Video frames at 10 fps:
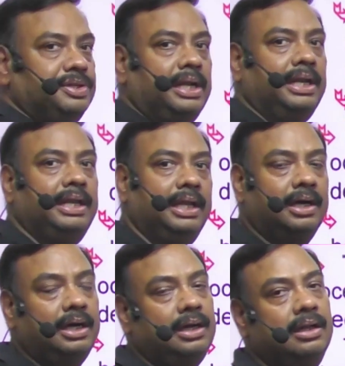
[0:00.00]

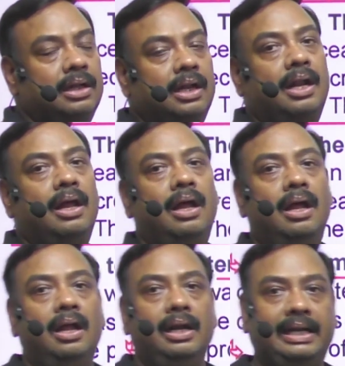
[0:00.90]
here
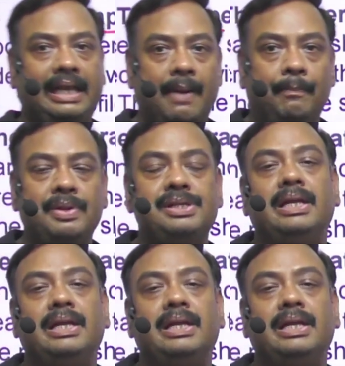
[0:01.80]
temperature